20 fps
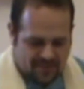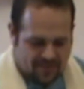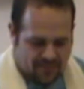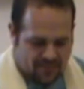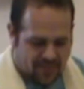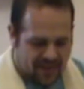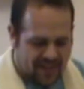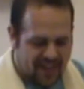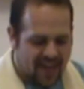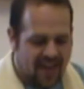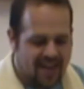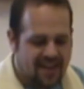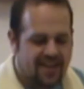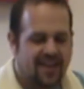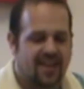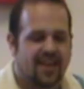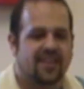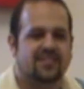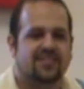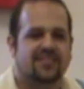But I
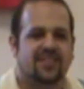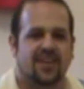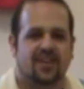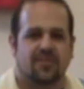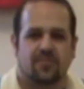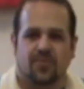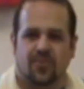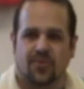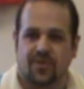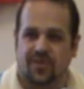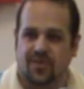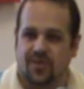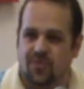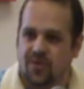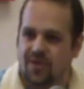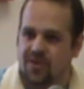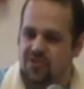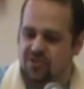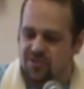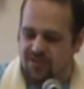hadn't asked that important
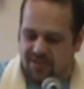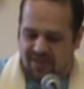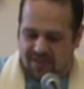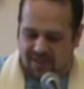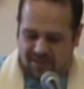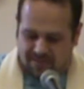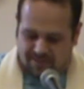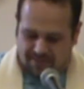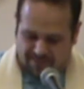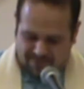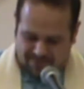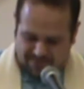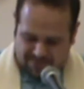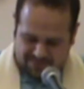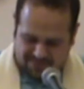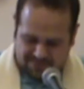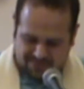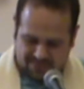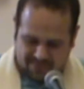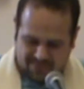question yet.
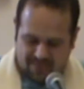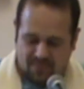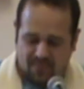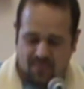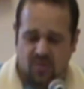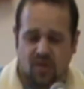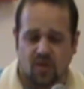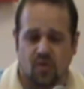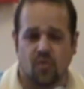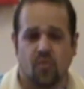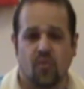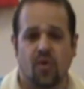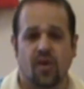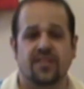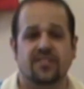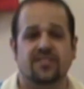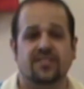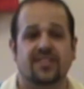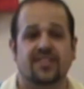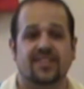What
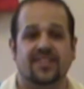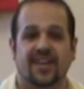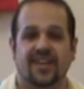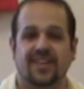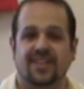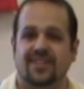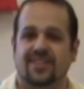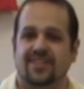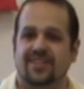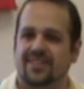is it like